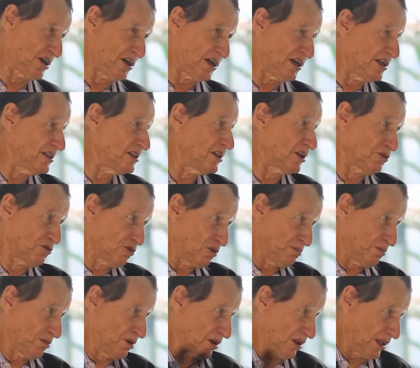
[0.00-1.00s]
in the group,
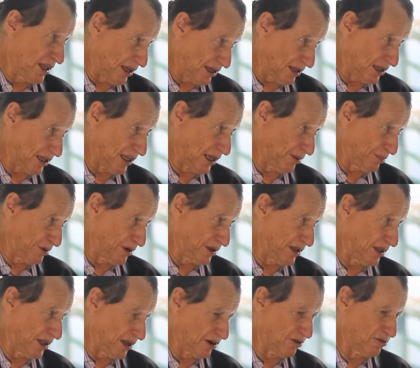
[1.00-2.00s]
our
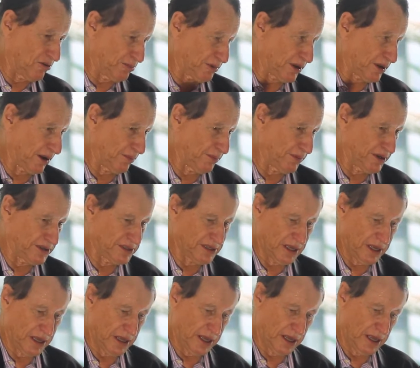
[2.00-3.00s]
group companies.
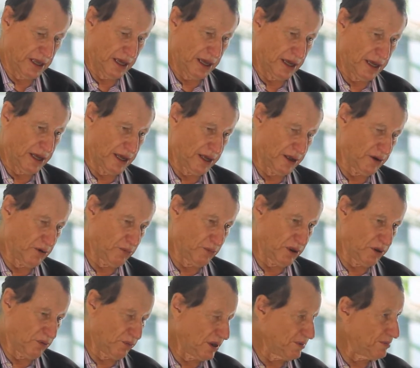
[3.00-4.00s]

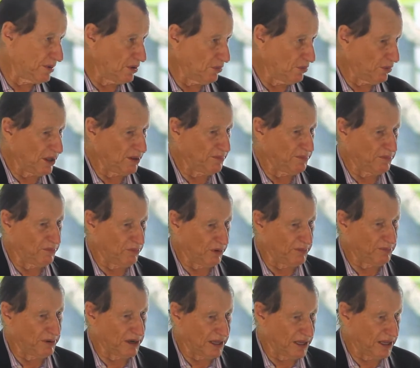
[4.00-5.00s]
We
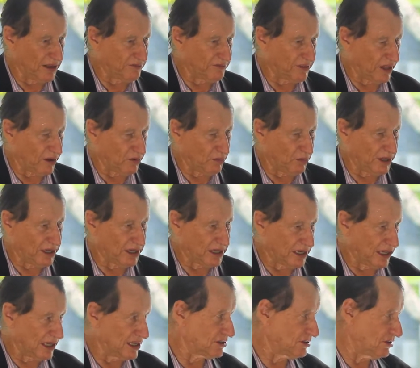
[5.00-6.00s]
believe that we can
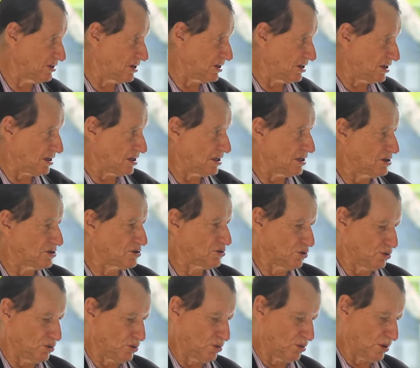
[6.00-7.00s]
enter
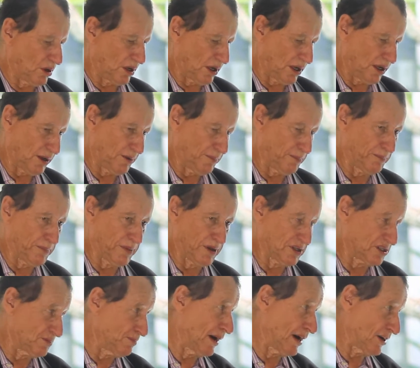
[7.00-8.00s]
into a
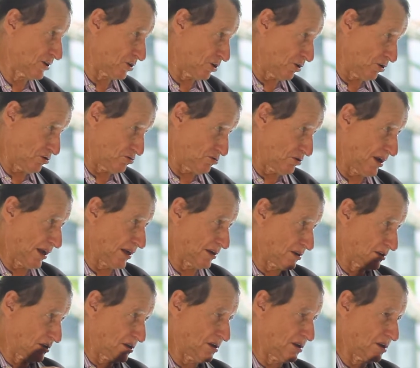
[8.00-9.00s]
smart contract
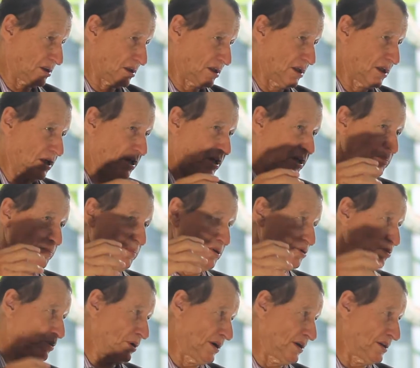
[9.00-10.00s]

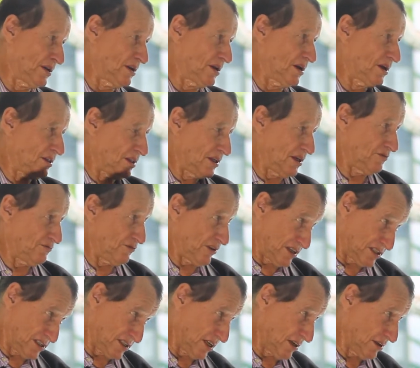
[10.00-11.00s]
between the
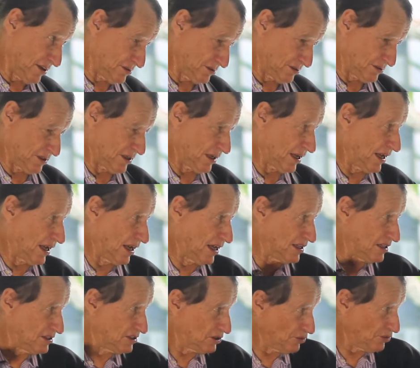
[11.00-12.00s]
investor
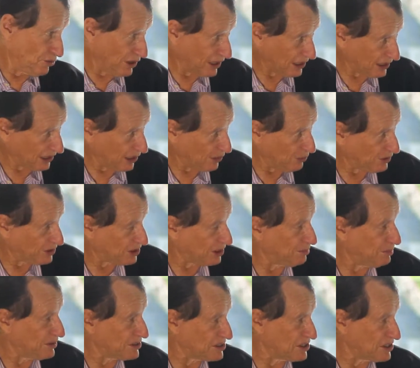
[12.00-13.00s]
and directly with the
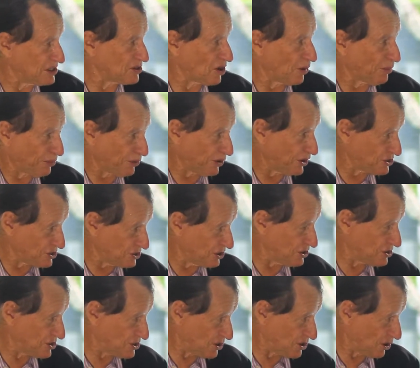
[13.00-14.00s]
business operation
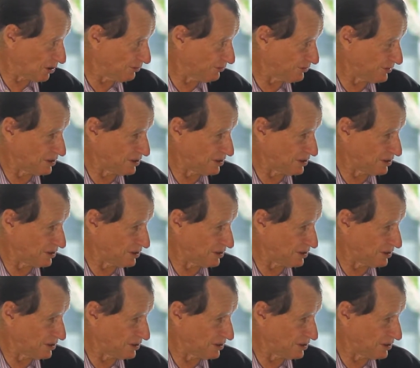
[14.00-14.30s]
itself.